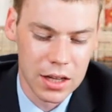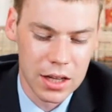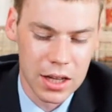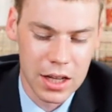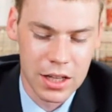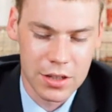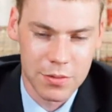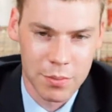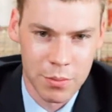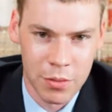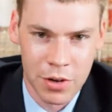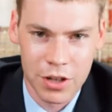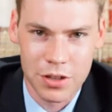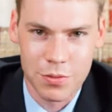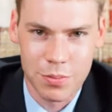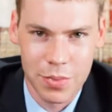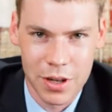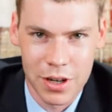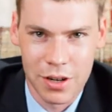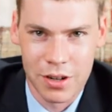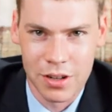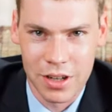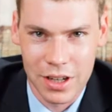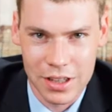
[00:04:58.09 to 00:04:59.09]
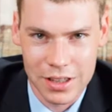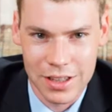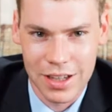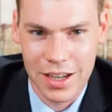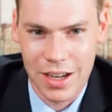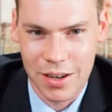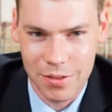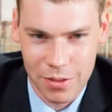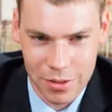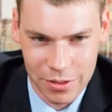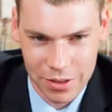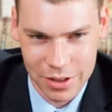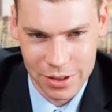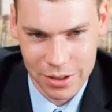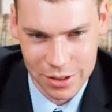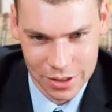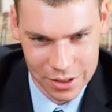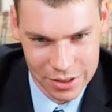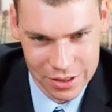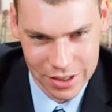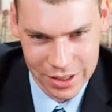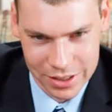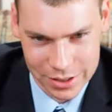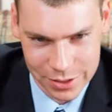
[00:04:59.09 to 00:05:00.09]
it's much better not to have a radar
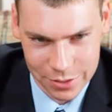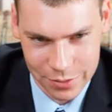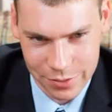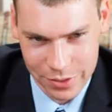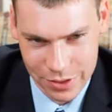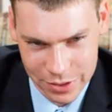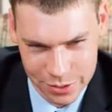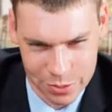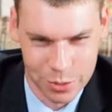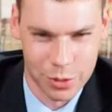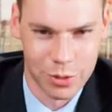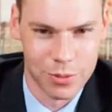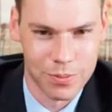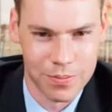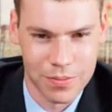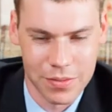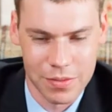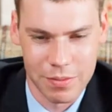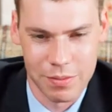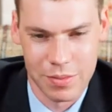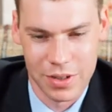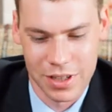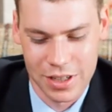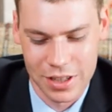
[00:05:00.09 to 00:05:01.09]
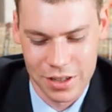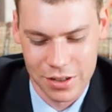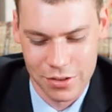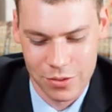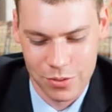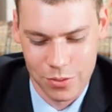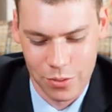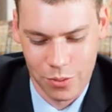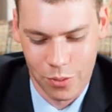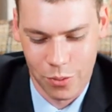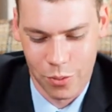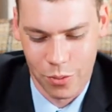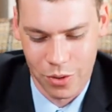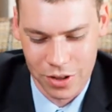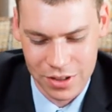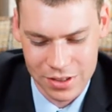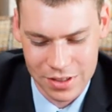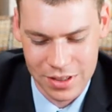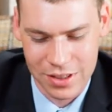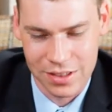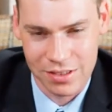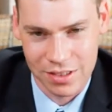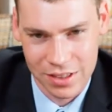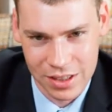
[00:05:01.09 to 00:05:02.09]
detector visible, because
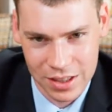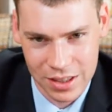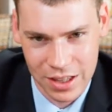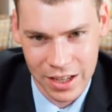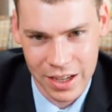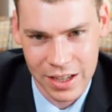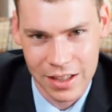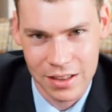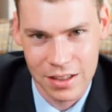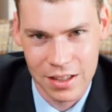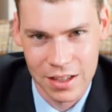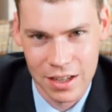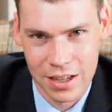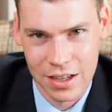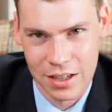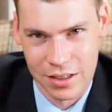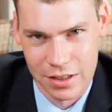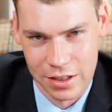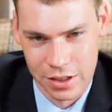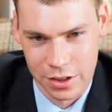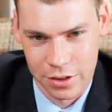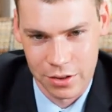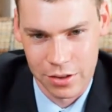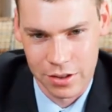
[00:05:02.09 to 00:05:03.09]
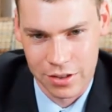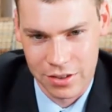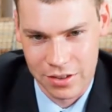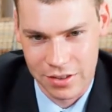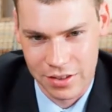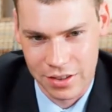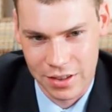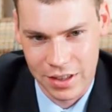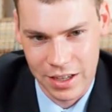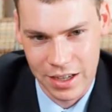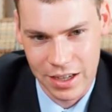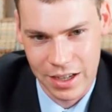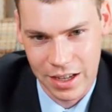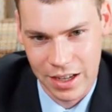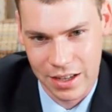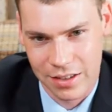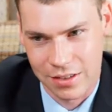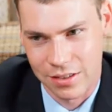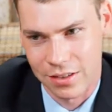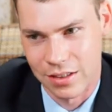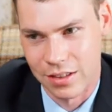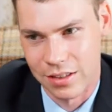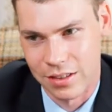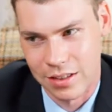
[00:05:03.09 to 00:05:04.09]
once they see that, they're going to see that as an